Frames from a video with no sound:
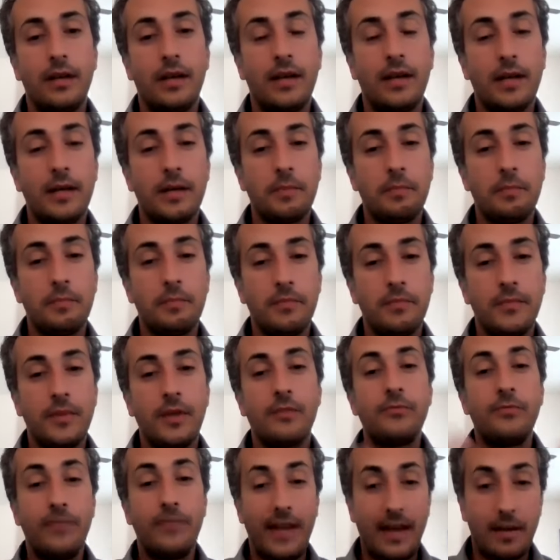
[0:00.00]
um,
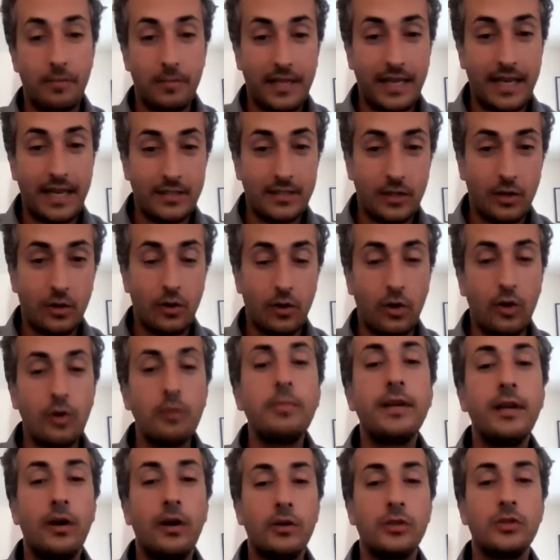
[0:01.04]
the family as a whole,
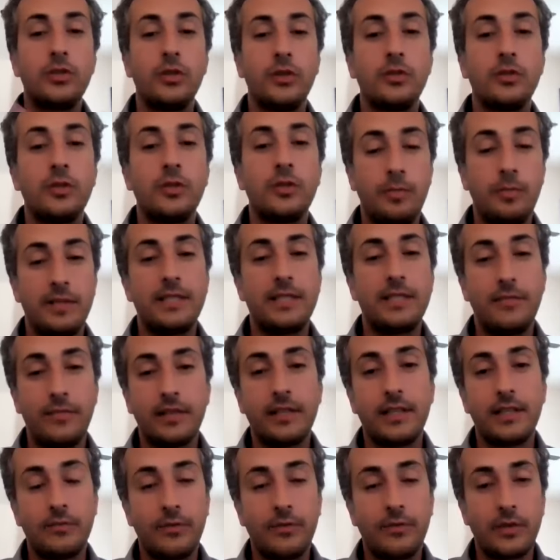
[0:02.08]
but also
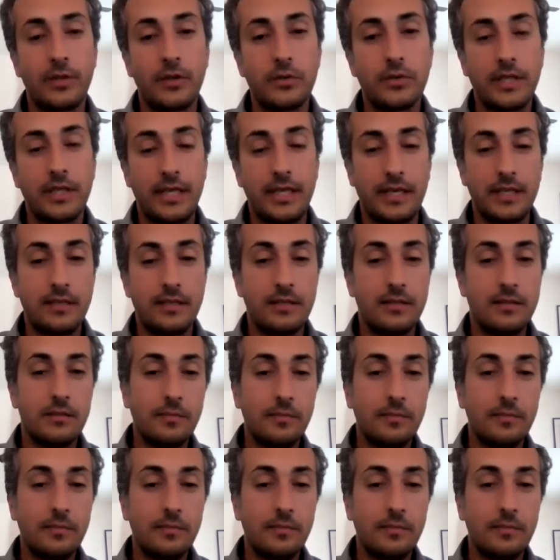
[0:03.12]
specifically for those kids.